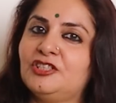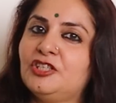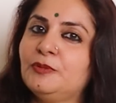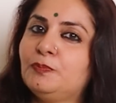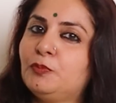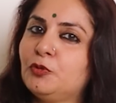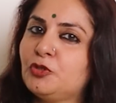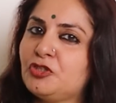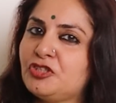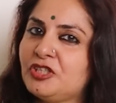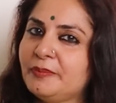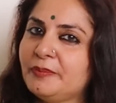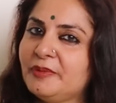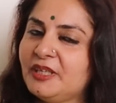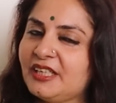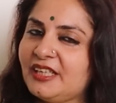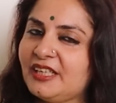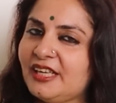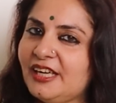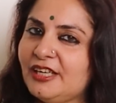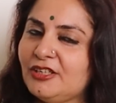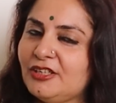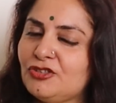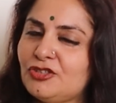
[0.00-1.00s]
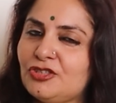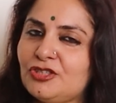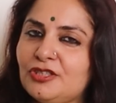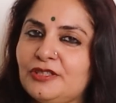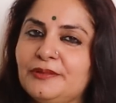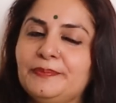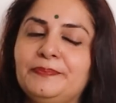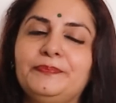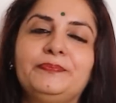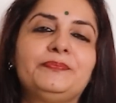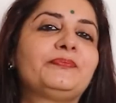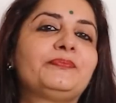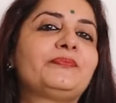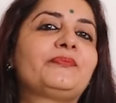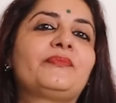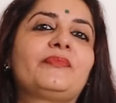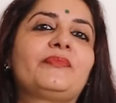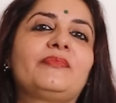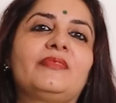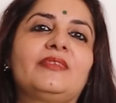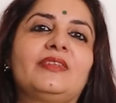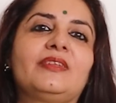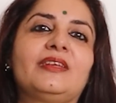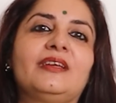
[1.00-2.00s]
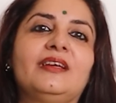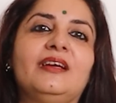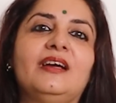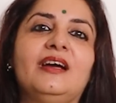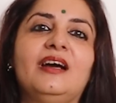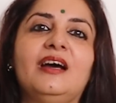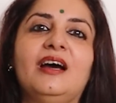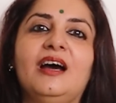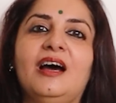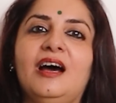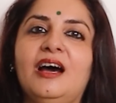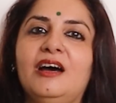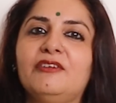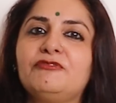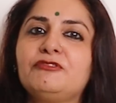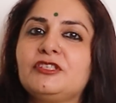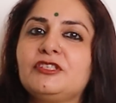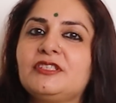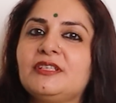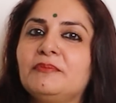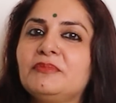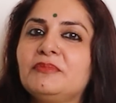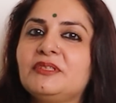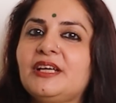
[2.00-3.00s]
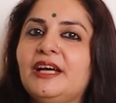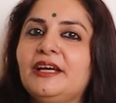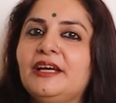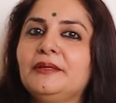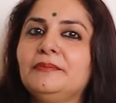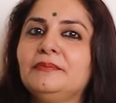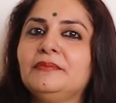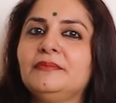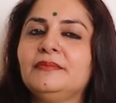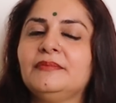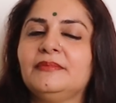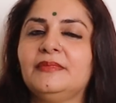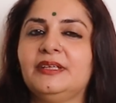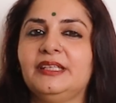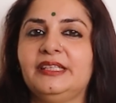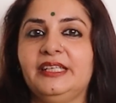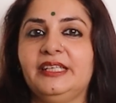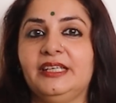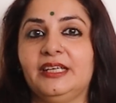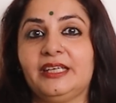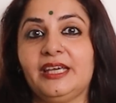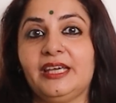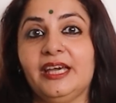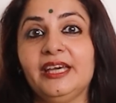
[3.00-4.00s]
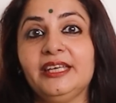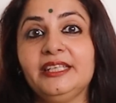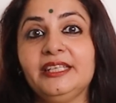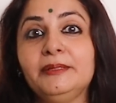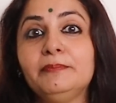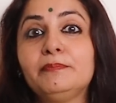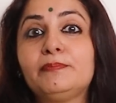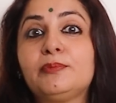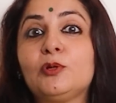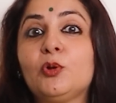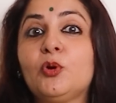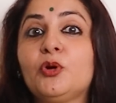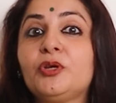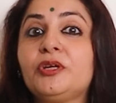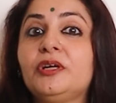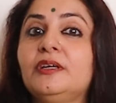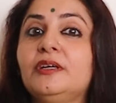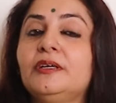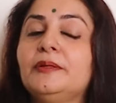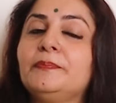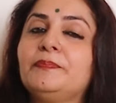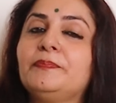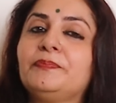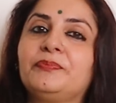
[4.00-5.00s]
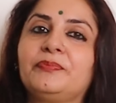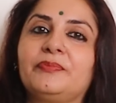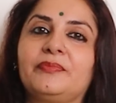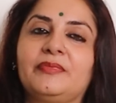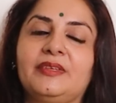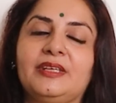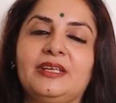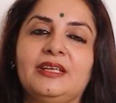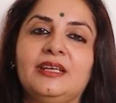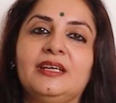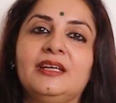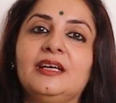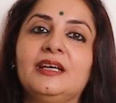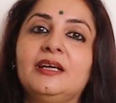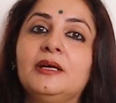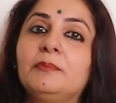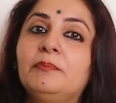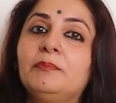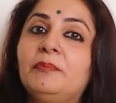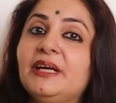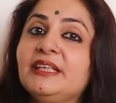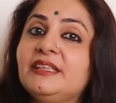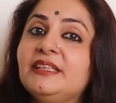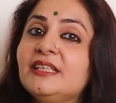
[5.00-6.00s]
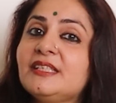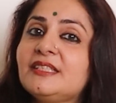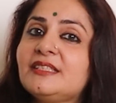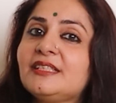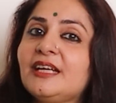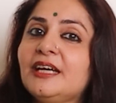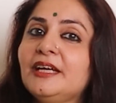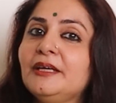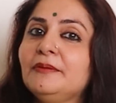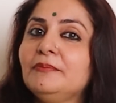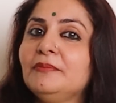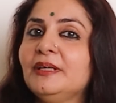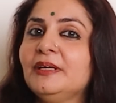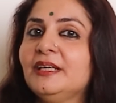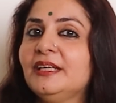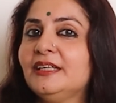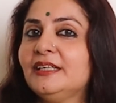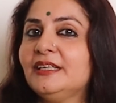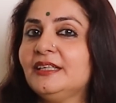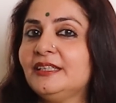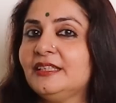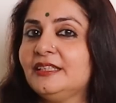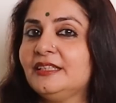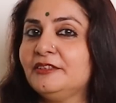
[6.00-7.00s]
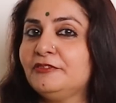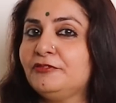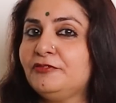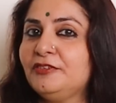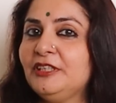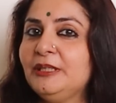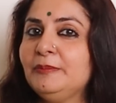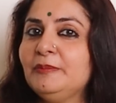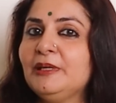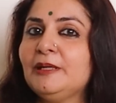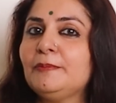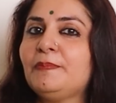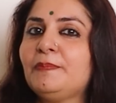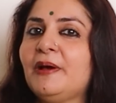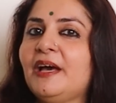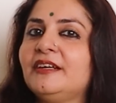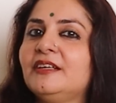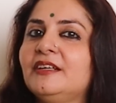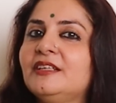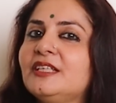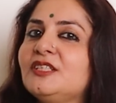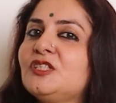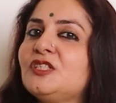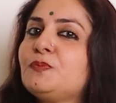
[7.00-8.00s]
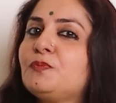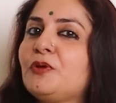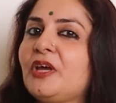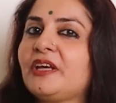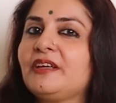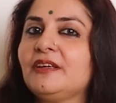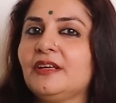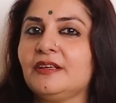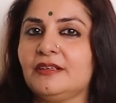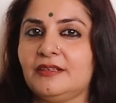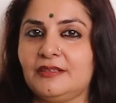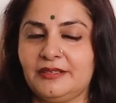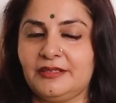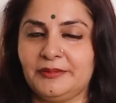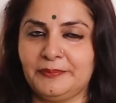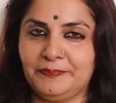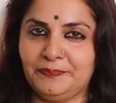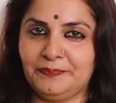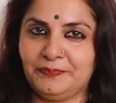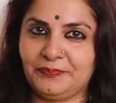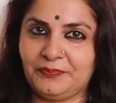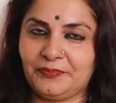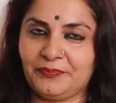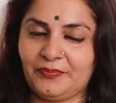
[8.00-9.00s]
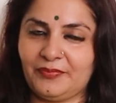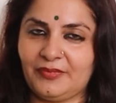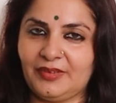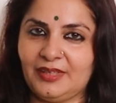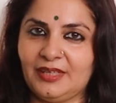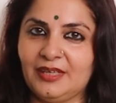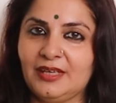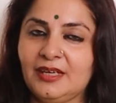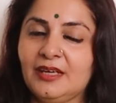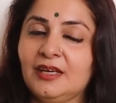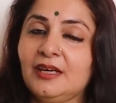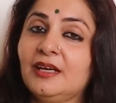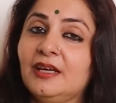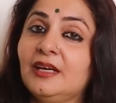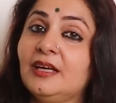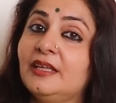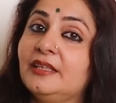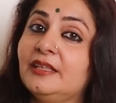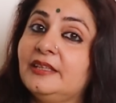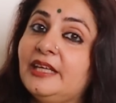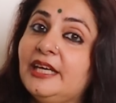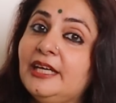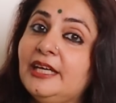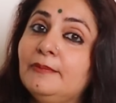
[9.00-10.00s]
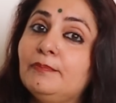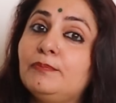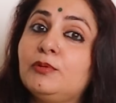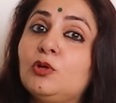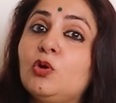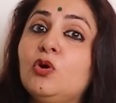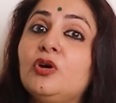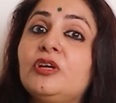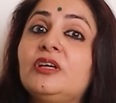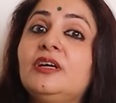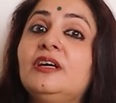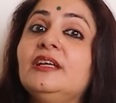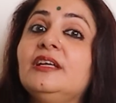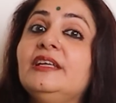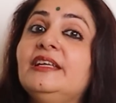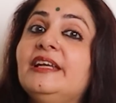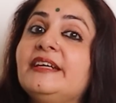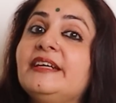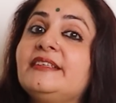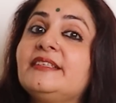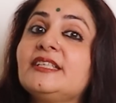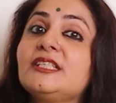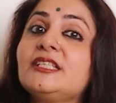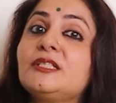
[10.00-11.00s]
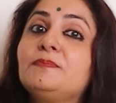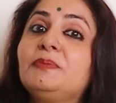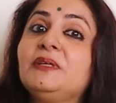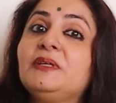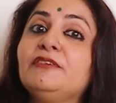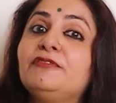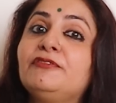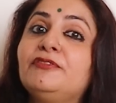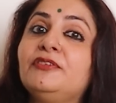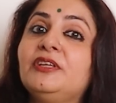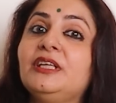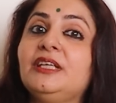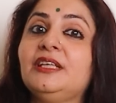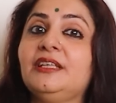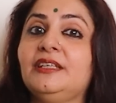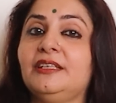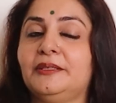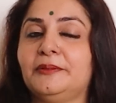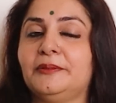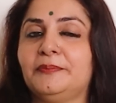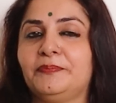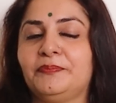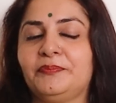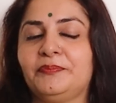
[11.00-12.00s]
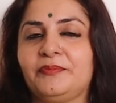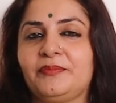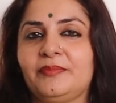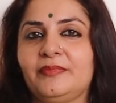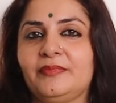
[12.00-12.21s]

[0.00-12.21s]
she puts them in a cage. After some time, they again implore her. By this time, the female parrot is pregnant. They implore her, let us be free.